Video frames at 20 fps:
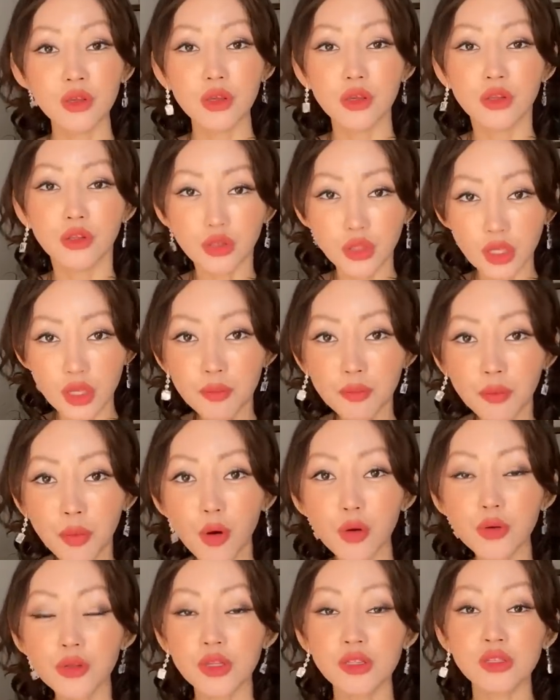
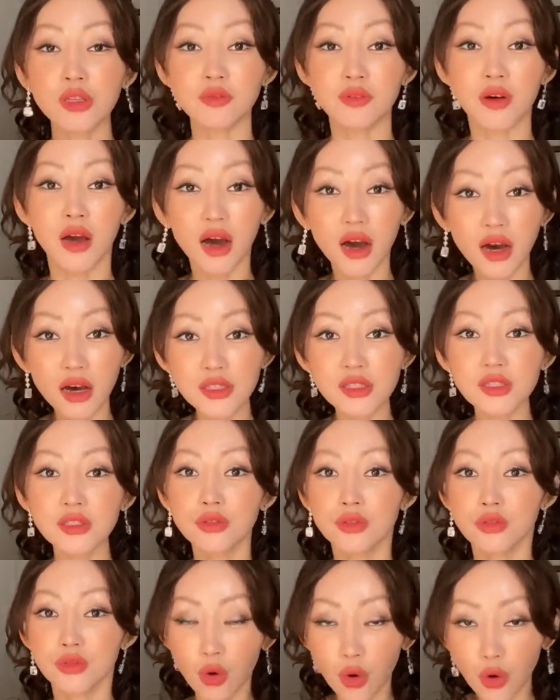importance of us
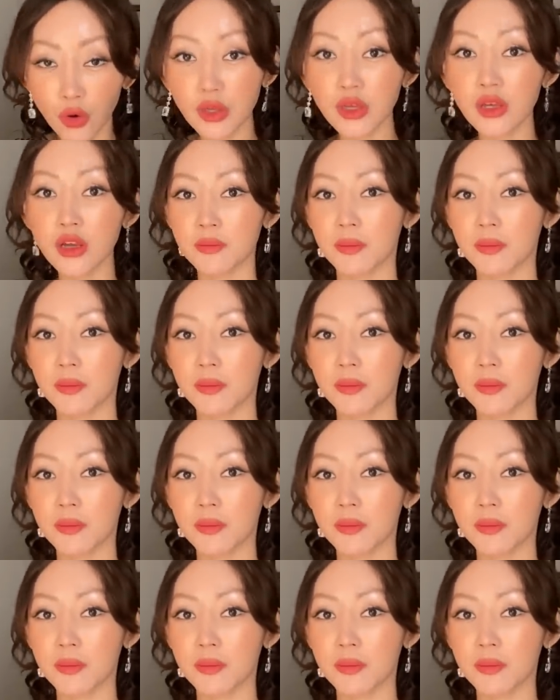knowing